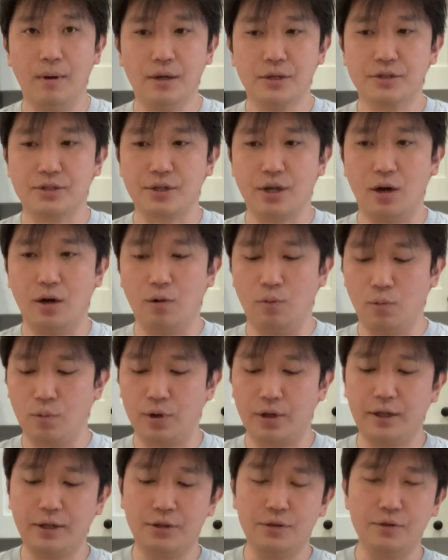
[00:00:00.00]
So
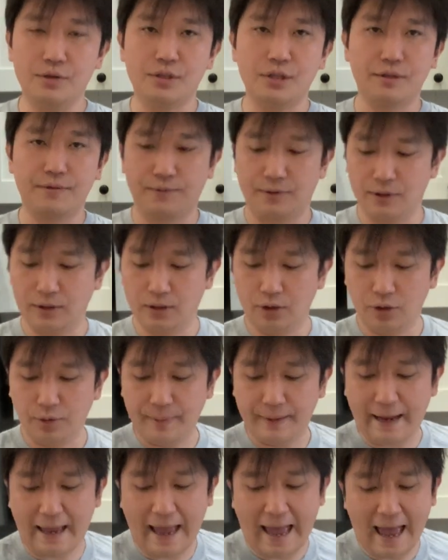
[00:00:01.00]
we're gonna use this for a little
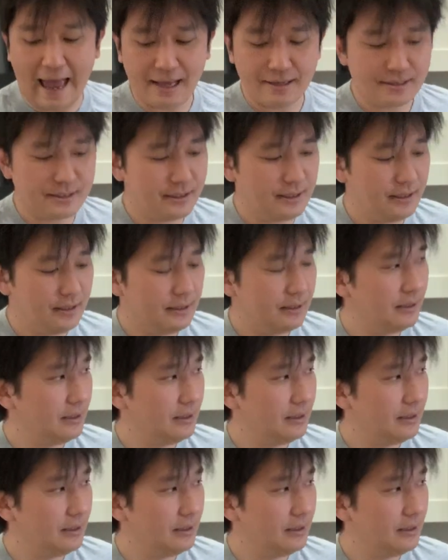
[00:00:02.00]
bit of acid.